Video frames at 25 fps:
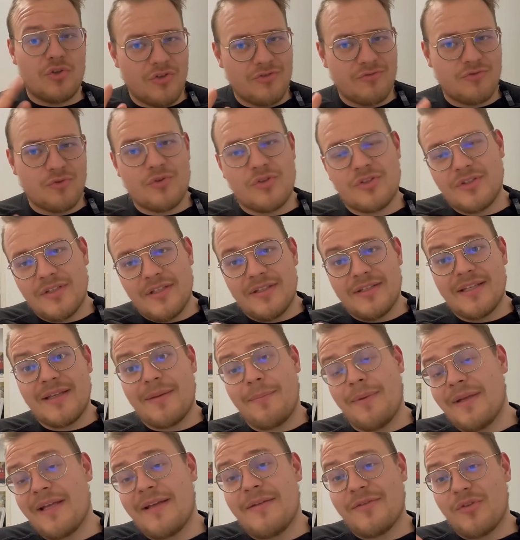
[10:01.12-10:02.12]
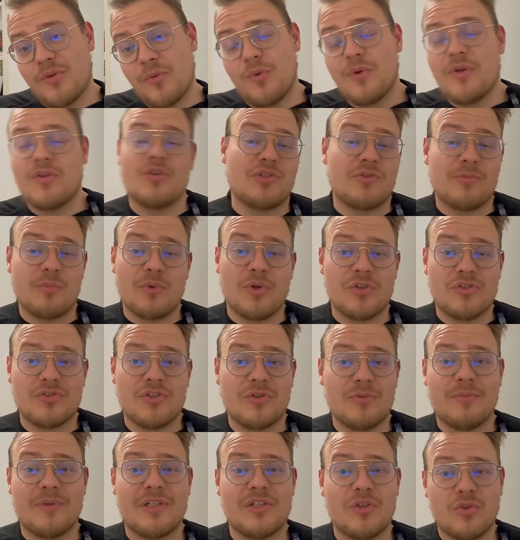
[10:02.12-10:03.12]
unfortunately, but if you want to sponsor
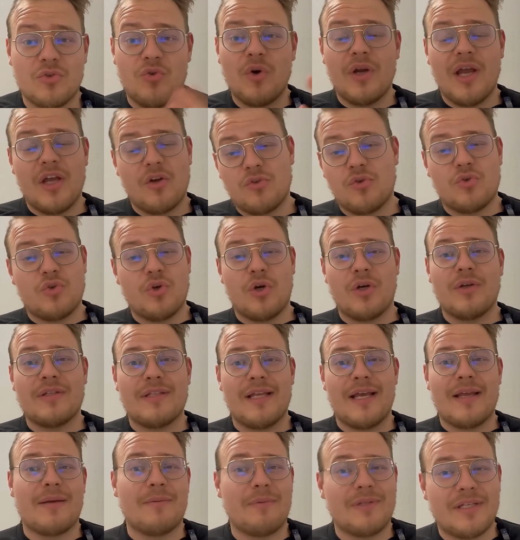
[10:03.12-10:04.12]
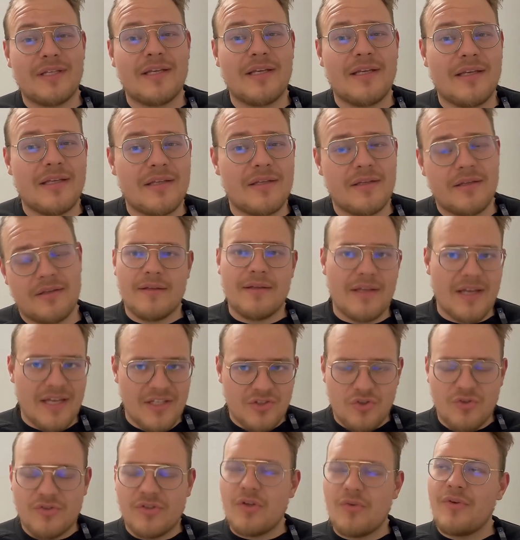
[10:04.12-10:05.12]
me, you know how to contact me. I
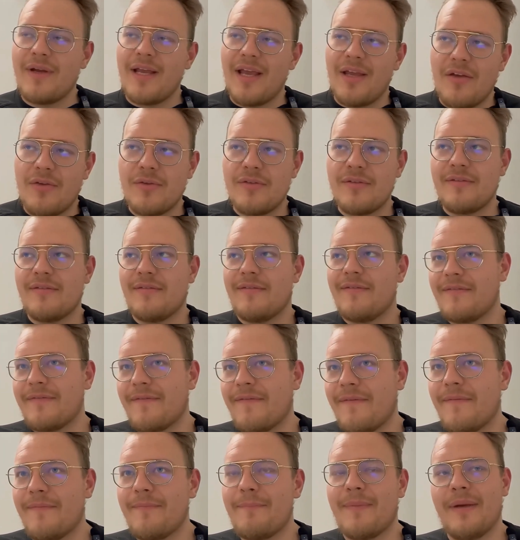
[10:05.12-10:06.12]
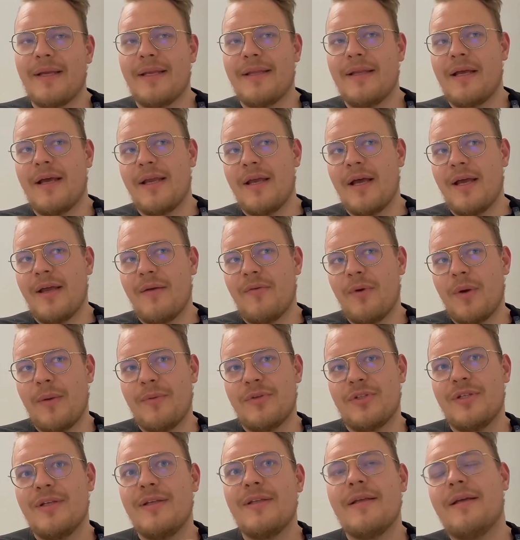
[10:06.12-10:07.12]
looked around a lot of
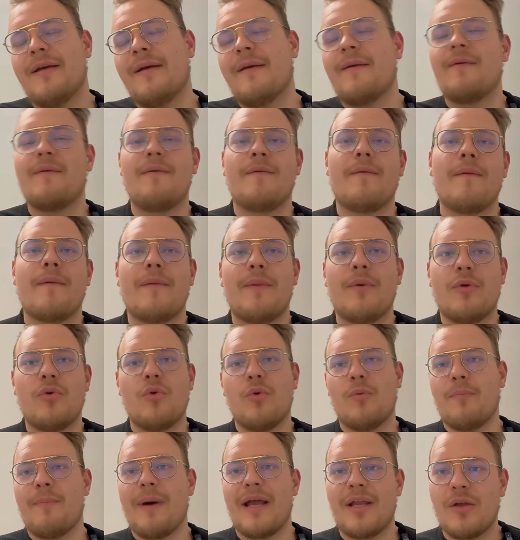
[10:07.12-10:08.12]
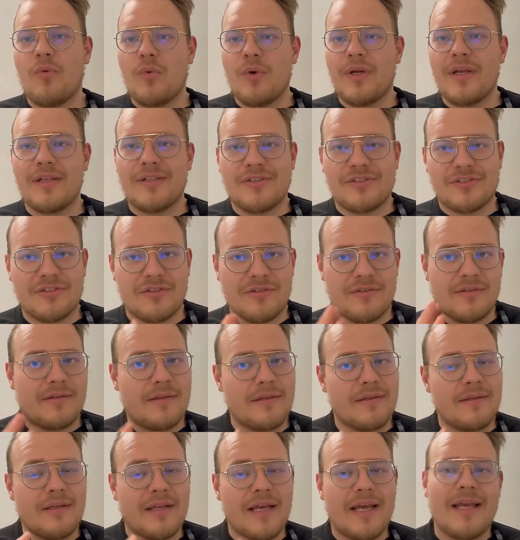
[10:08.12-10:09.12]
options. The two main ones
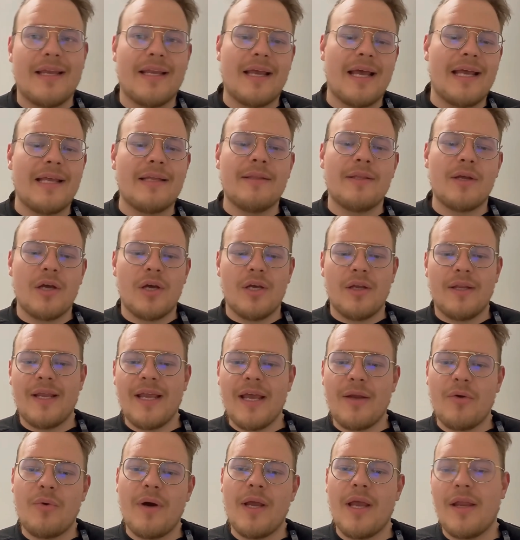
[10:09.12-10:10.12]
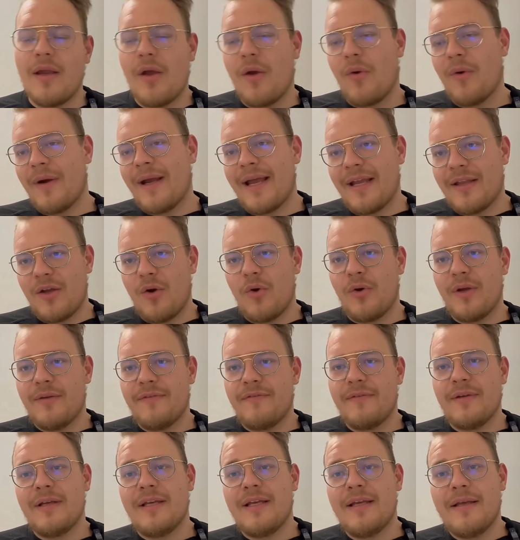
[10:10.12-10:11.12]
I liked are Airalo and
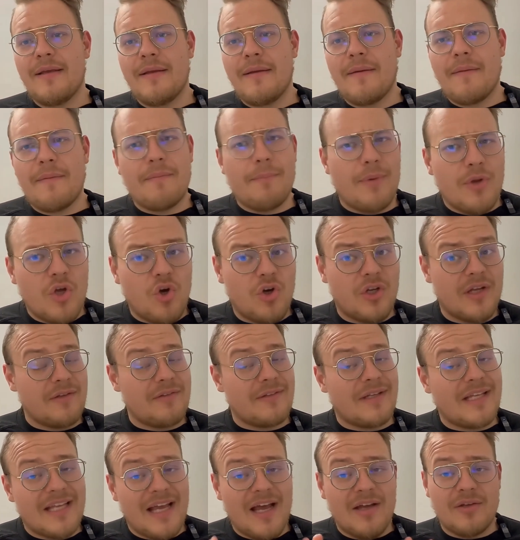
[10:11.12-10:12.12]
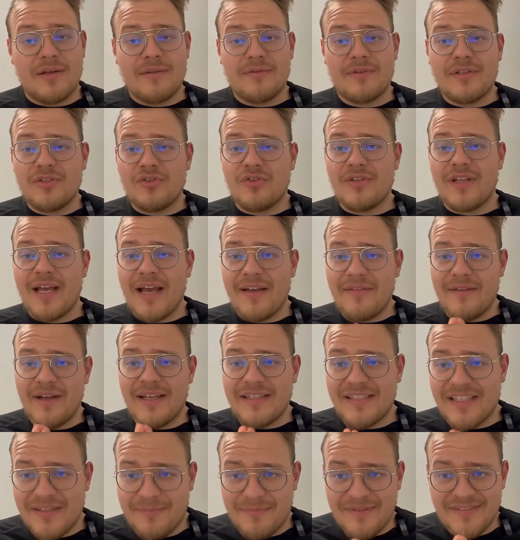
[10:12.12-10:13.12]
Olafly. Olafly, however, should have
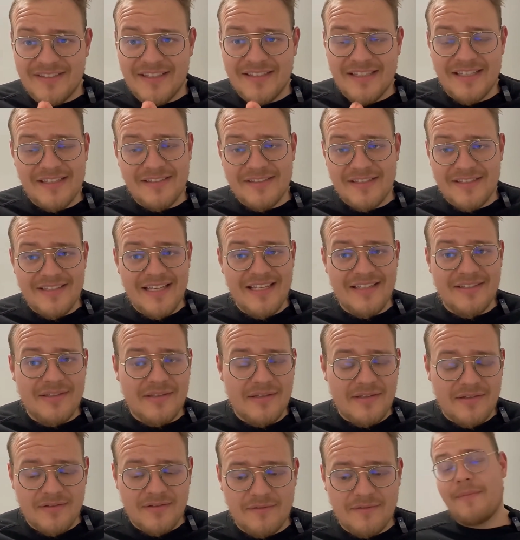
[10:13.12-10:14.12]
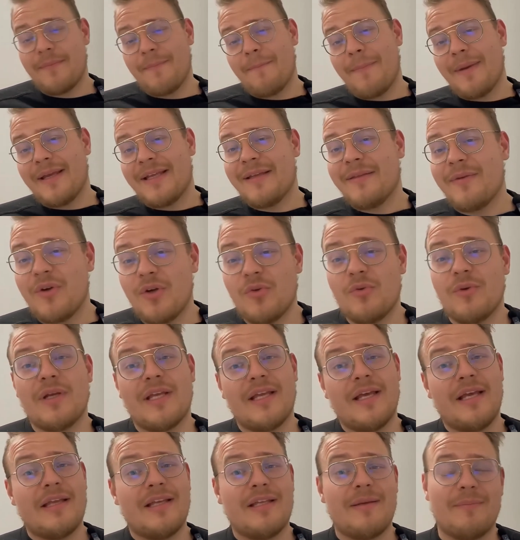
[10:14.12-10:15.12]
unlimited internet, but it's not
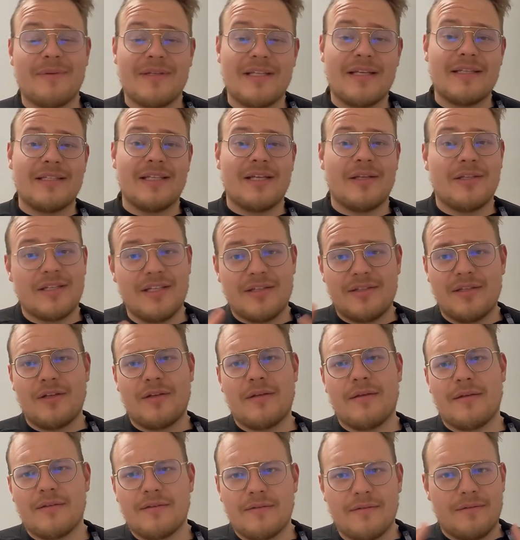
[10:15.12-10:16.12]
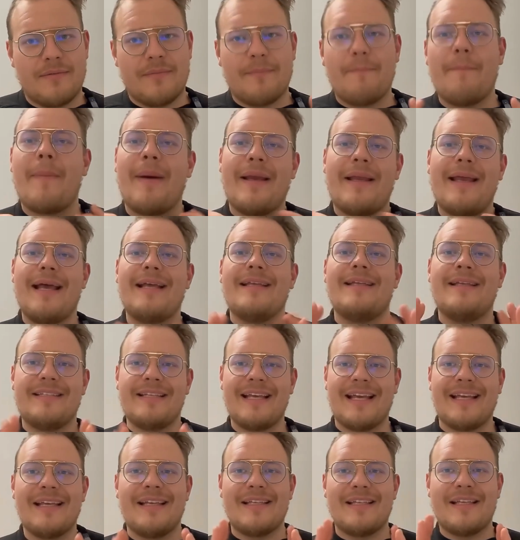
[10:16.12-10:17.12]
really unlimited there either. But it has a
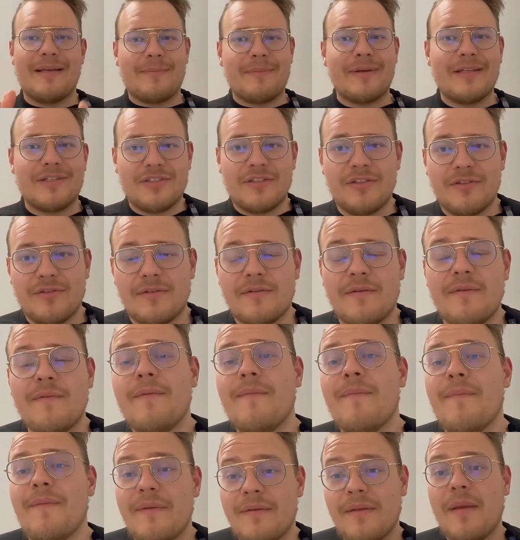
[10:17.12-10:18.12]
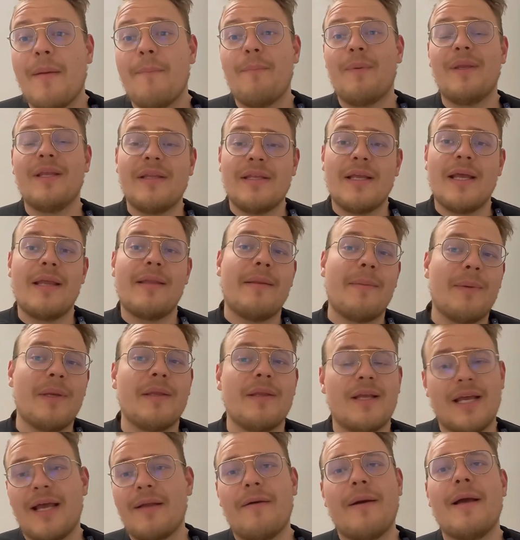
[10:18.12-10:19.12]
daily limit. But it does
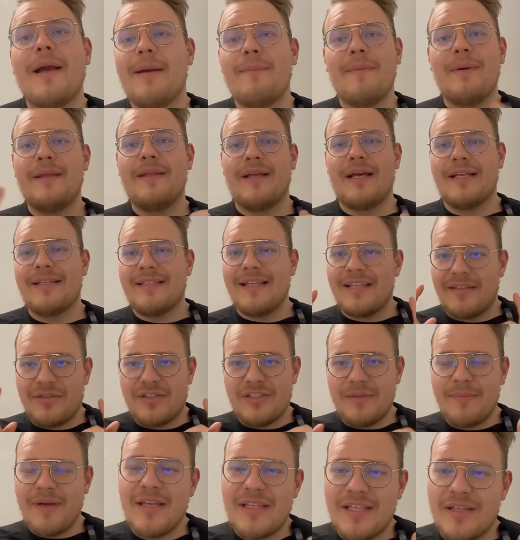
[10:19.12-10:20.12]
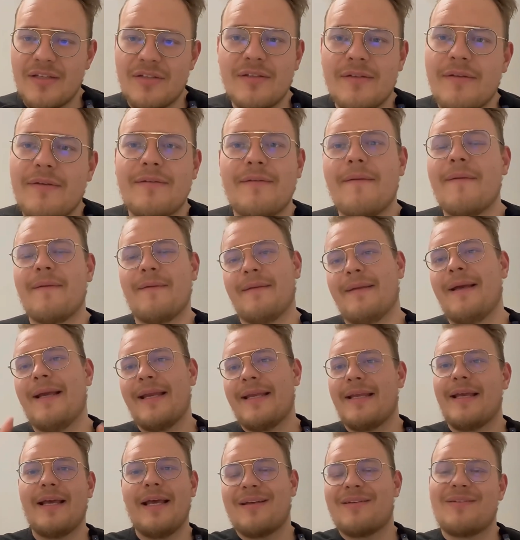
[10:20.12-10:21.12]
have a limit, like 10 GB by day,
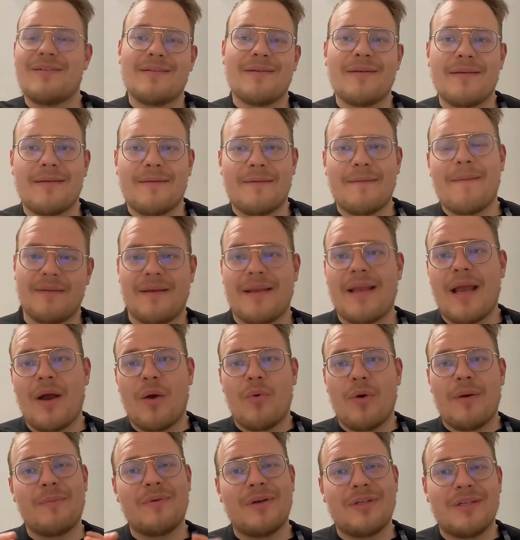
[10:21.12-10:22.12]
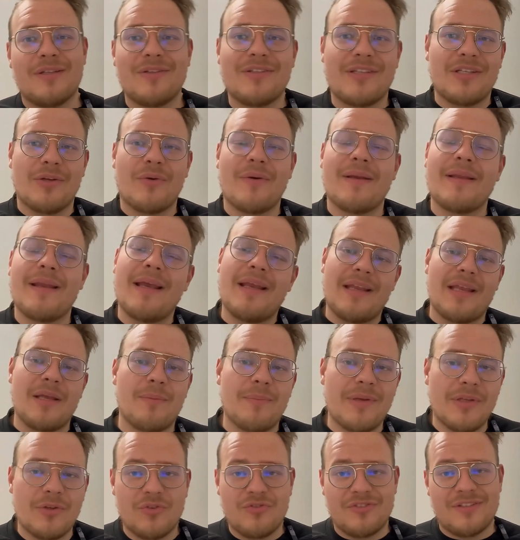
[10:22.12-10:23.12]
10 days. However, considering that I'll
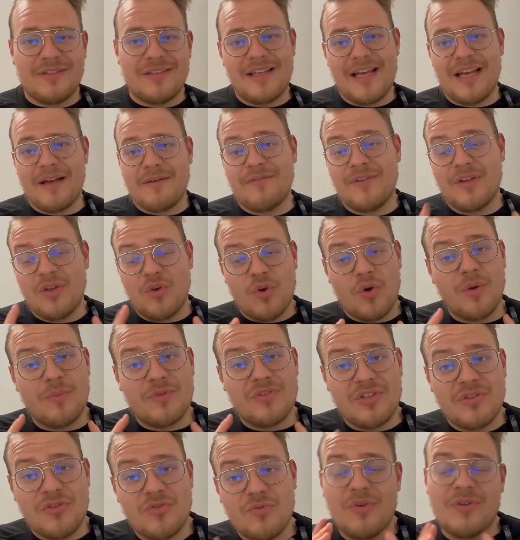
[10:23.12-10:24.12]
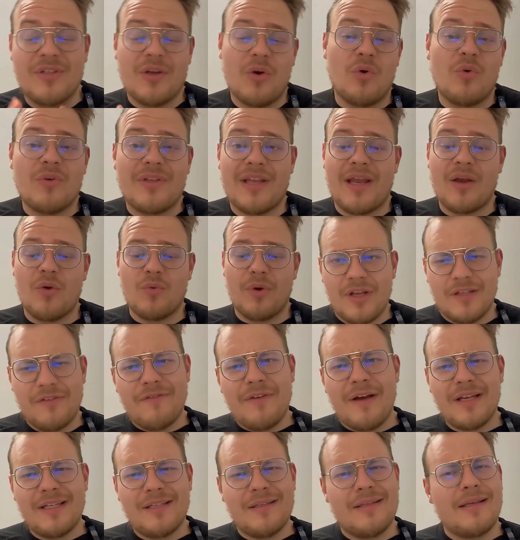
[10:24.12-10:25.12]
be using the heavier options with the hotel
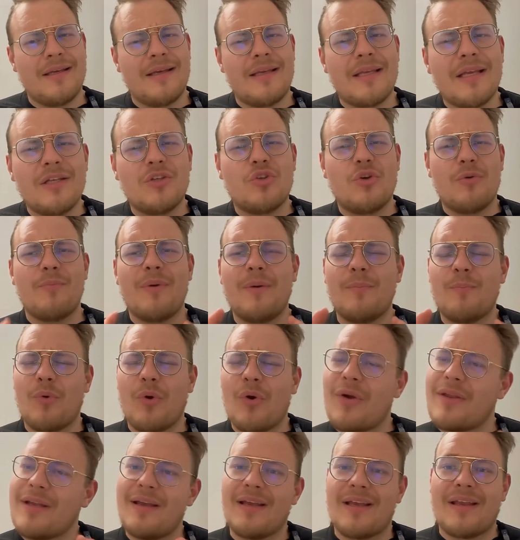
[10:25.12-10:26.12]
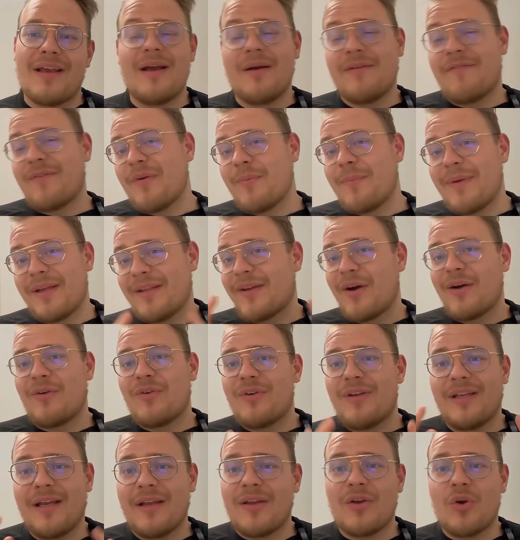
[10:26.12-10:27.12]
Wi-Fi, it should be more than enough for me not
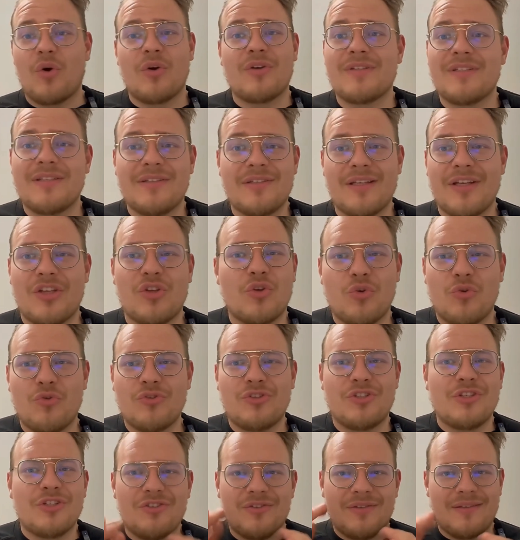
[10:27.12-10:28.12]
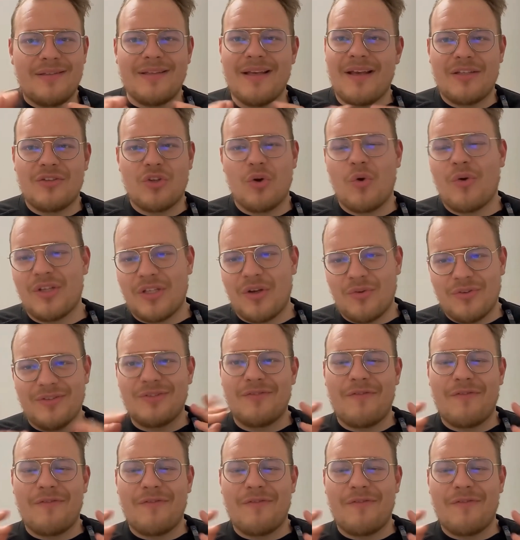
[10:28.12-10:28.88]
to get lost in the huge. And Tokyo is